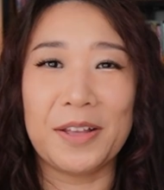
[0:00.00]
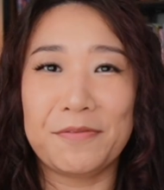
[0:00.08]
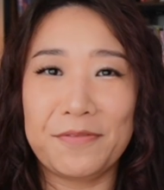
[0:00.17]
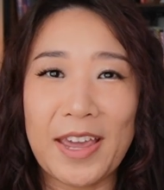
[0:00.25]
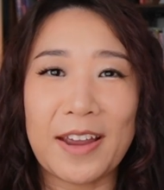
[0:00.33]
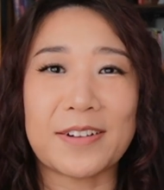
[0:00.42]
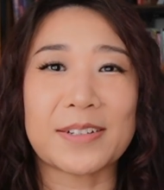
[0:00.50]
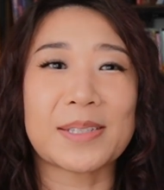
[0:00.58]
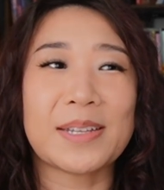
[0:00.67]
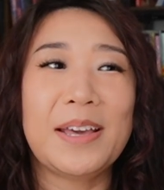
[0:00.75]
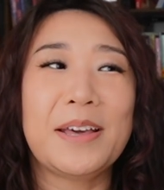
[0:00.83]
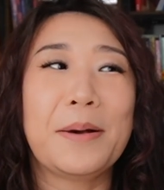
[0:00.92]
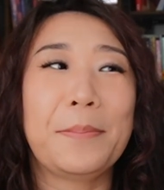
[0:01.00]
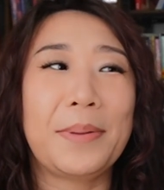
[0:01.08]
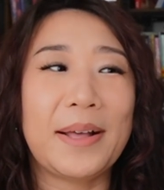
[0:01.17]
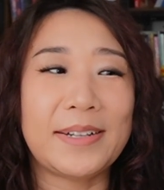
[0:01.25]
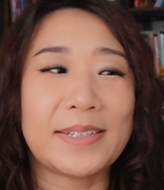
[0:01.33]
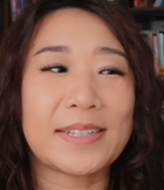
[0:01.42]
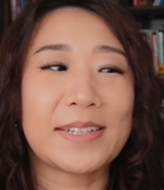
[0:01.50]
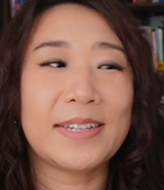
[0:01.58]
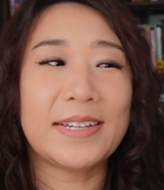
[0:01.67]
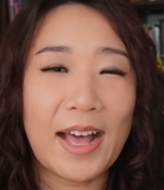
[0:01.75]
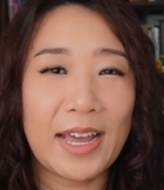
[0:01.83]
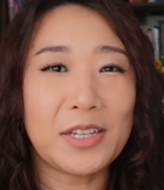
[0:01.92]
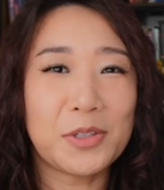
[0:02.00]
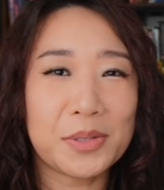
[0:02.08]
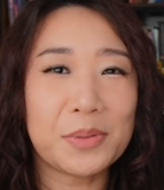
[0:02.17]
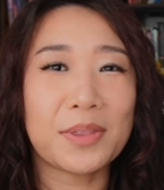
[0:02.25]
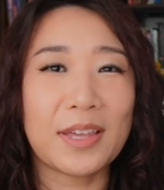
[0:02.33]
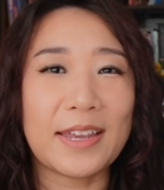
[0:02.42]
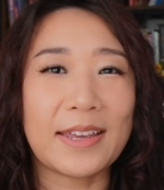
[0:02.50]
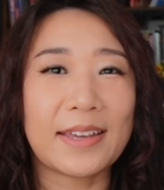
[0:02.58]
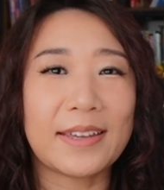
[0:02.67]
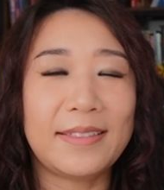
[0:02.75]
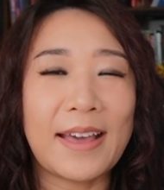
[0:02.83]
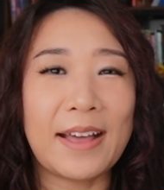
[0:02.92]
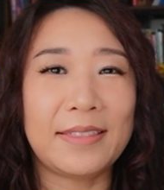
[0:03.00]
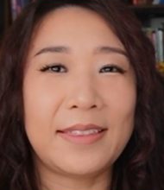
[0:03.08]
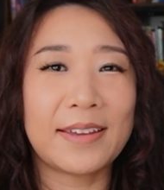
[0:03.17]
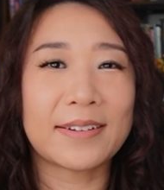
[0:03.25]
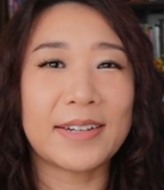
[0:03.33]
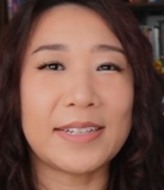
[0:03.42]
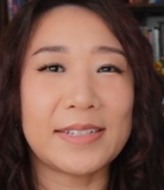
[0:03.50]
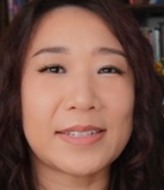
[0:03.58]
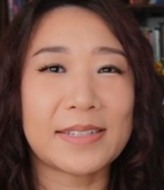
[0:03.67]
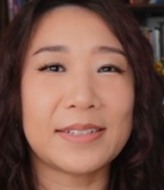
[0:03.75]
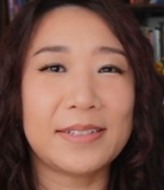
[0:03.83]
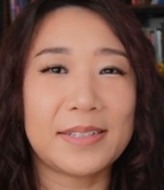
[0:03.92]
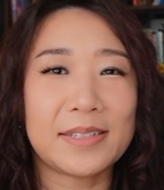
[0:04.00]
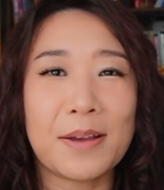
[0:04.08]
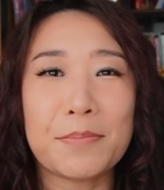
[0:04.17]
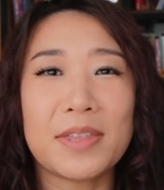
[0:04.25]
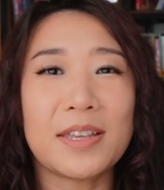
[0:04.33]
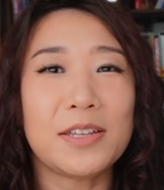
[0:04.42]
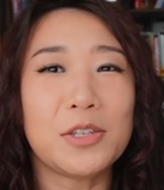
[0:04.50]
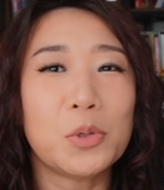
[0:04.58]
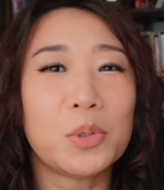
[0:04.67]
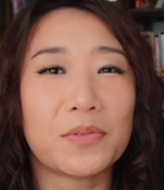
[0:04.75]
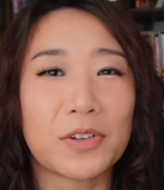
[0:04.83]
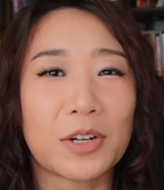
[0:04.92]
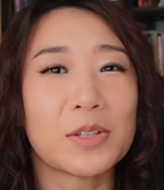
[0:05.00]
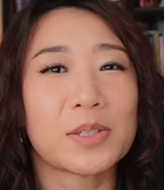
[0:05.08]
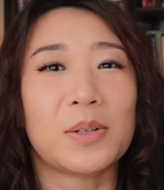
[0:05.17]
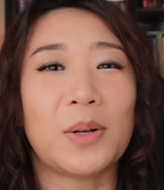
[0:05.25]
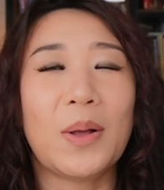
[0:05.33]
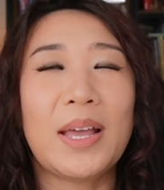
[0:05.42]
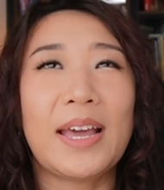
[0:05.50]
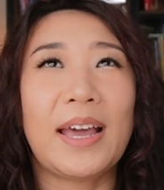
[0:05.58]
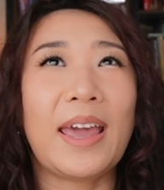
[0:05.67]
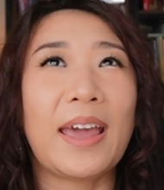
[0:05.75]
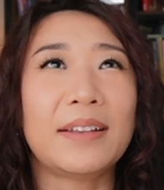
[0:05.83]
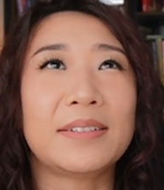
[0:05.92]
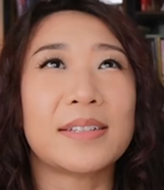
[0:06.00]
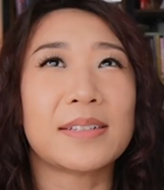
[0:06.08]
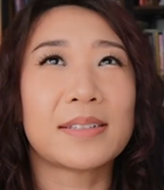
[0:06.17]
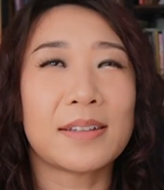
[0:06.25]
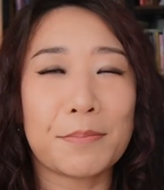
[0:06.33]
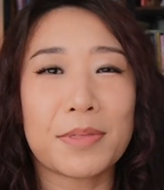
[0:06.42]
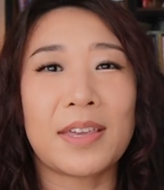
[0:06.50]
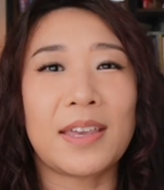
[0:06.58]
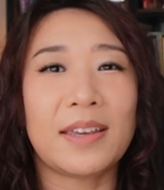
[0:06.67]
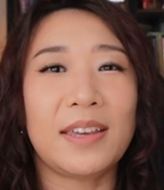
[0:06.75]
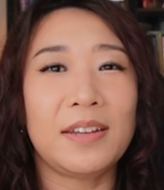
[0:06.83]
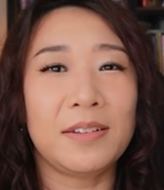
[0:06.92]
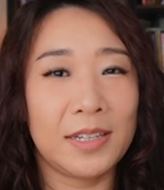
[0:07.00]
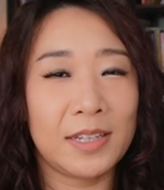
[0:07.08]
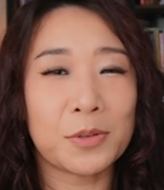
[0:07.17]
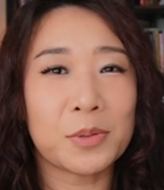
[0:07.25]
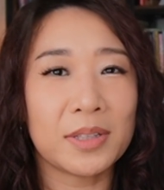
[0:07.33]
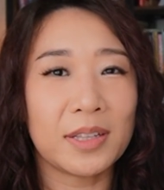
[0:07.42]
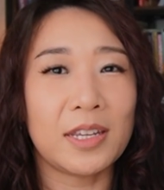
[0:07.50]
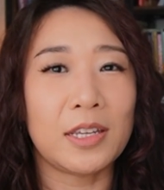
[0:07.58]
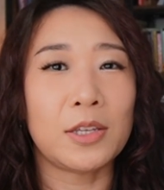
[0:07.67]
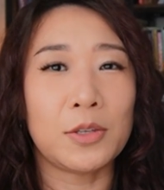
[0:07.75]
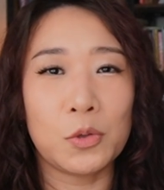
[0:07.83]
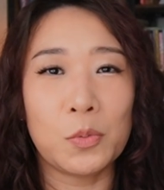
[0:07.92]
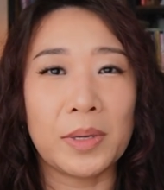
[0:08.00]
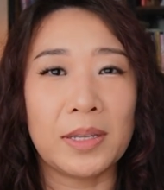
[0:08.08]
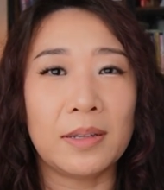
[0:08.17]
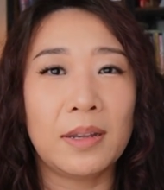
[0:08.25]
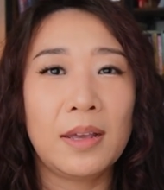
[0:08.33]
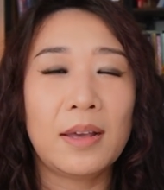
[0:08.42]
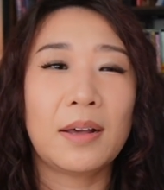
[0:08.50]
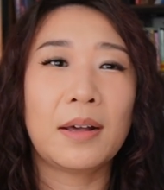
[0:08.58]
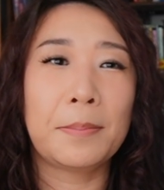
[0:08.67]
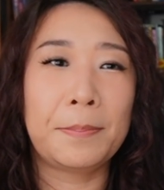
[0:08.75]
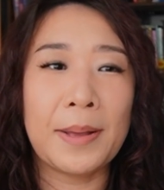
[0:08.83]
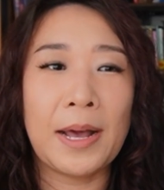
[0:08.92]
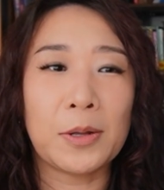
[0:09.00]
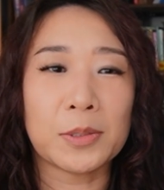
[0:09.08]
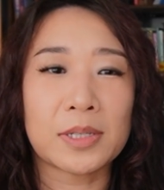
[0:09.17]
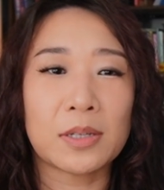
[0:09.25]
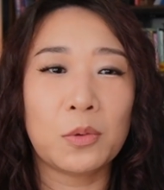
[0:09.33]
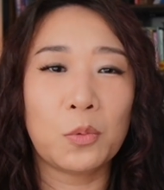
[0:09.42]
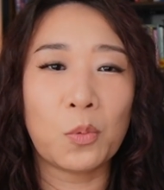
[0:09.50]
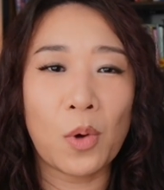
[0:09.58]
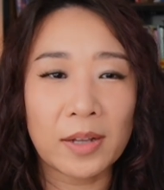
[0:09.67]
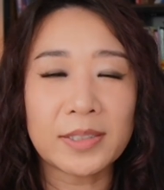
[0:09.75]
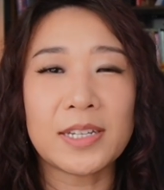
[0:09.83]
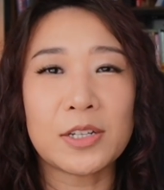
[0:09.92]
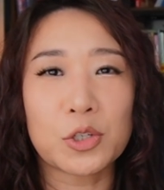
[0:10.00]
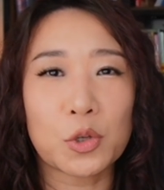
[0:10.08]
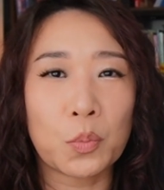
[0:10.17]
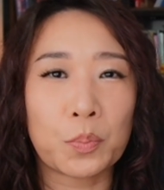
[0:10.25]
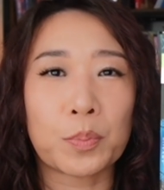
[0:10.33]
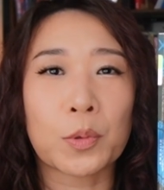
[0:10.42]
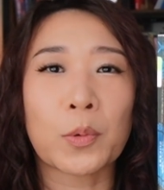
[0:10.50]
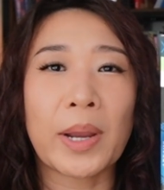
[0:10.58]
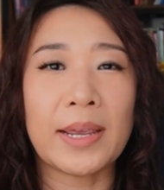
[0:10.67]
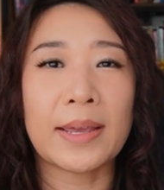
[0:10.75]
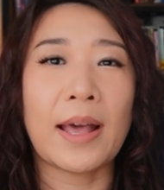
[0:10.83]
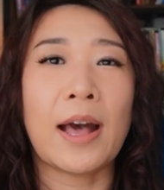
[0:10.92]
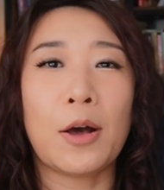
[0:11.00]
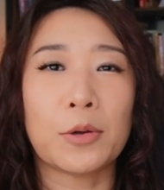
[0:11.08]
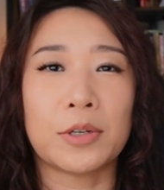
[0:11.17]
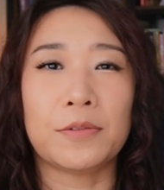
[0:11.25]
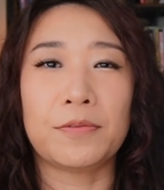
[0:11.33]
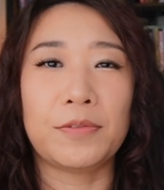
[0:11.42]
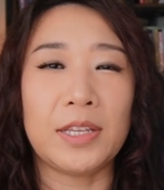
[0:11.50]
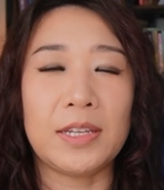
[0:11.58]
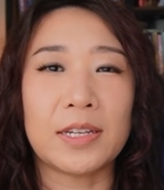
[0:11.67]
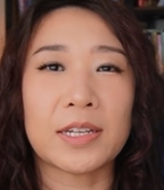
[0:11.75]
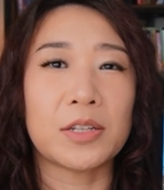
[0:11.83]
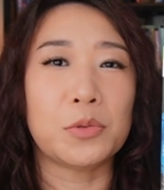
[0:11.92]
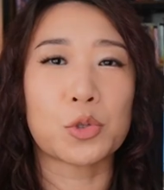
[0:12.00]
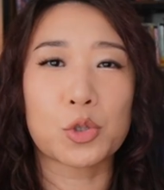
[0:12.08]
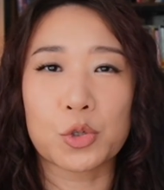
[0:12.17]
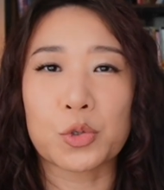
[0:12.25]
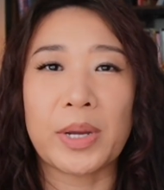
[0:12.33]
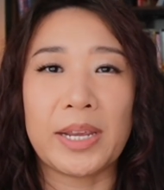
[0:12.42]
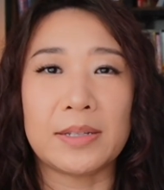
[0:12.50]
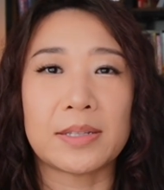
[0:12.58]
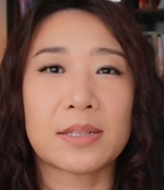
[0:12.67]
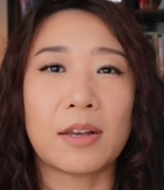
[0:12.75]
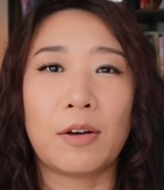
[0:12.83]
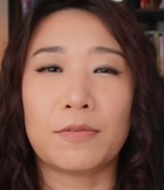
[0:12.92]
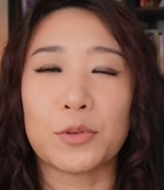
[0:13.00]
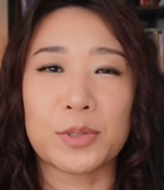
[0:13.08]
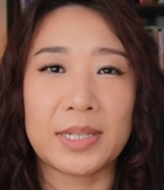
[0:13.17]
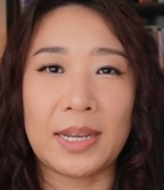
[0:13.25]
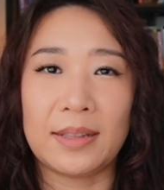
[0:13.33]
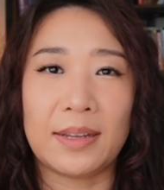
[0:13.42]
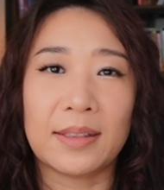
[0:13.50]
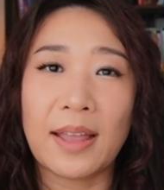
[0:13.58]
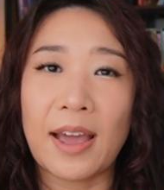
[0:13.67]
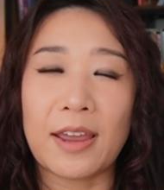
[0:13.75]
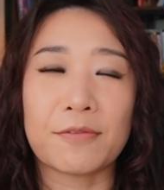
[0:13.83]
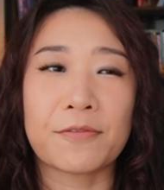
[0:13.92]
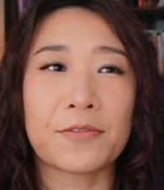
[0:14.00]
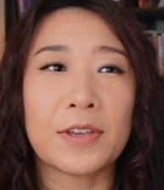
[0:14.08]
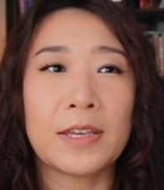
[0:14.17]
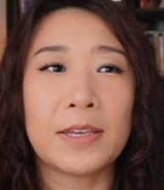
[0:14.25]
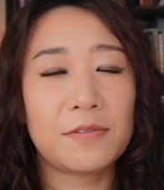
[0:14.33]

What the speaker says: affairs. But I do think that there is something universal and something inherently human about wanting to break out of the constraints of your daily life,